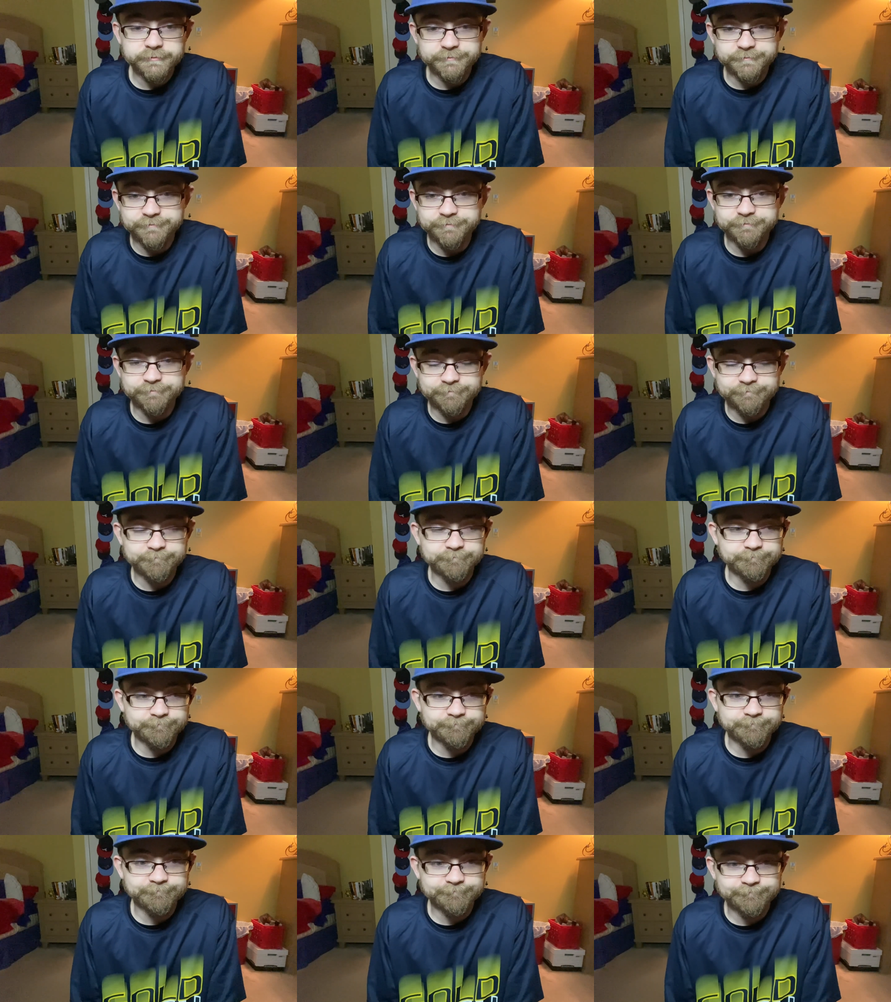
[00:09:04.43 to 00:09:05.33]

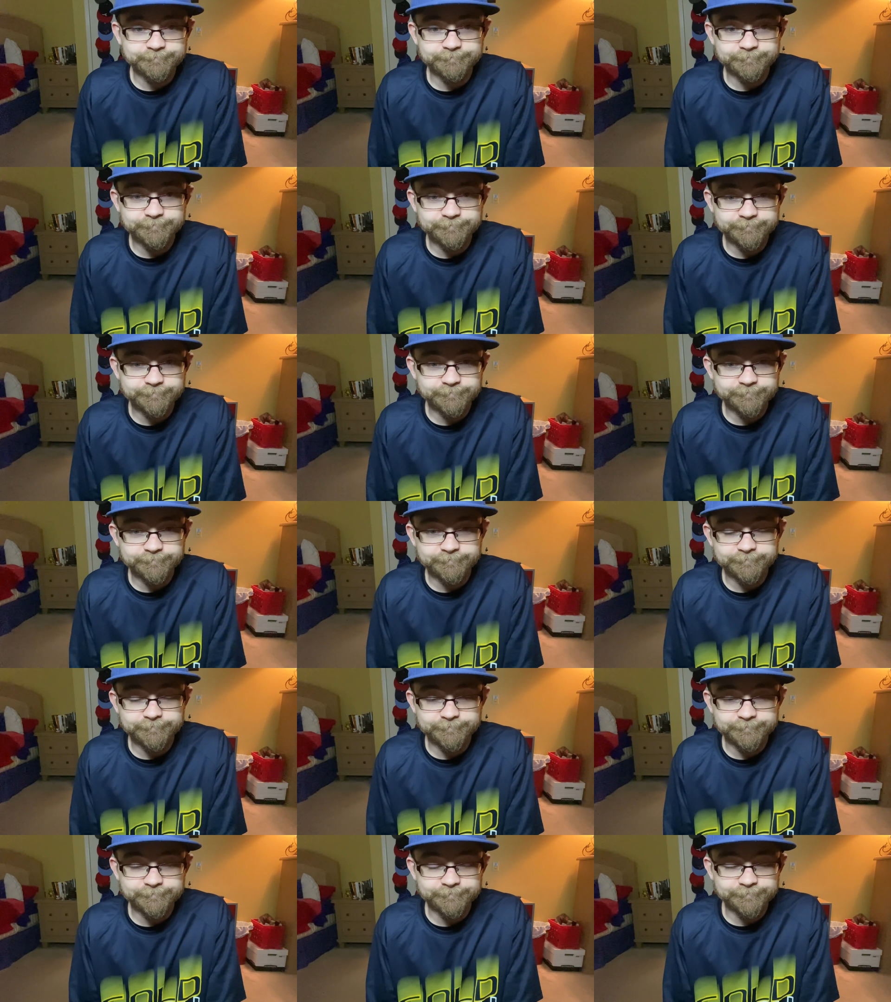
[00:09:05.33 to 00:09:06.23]

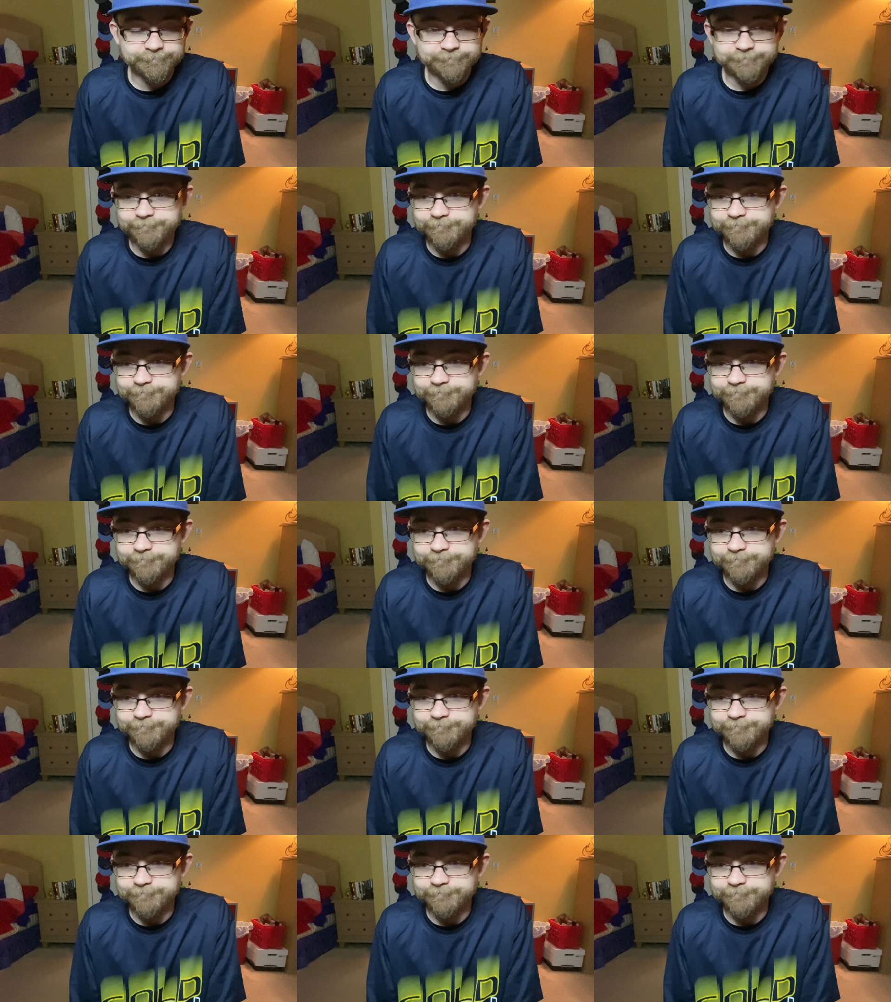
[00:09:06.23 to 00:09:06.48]
[no speech]